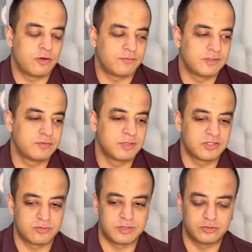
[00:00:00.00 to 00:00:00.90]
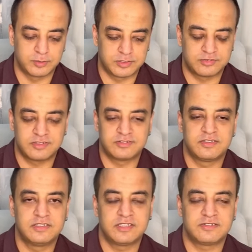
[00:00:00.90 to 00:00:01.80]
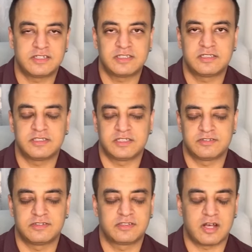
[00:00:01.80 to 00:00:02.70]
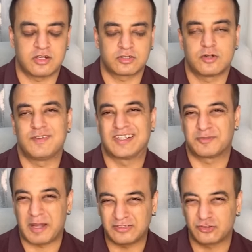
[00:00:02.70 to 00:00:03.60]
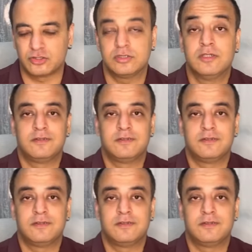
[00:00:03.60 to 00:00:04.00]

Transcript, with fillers: of is because when Jupiter sits in the ascendant, it is the karaka of expansion.